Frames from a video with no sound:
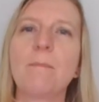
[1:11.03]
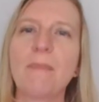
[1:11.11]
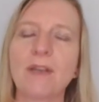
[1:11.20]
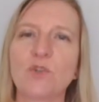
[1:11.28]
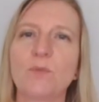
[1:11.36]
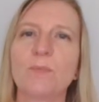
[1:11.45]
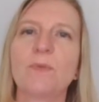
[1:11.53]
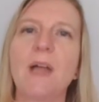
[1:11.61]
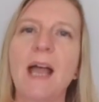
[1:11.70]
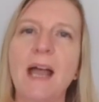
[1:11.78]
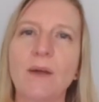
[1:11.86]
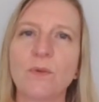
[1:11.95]

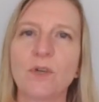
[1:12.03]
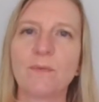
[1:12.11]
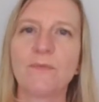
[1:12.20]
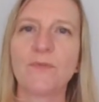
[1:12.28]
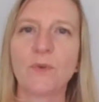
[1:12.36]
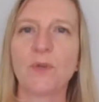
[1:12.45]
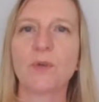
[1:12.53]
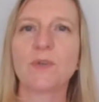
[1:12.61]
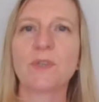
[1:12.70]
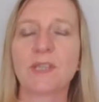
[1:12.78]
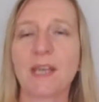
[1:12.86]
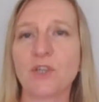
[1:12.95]
measurable outcome for
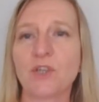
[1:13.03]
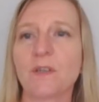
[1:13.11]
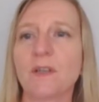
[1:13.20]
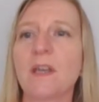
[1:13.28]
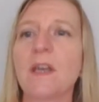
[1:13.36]
your session.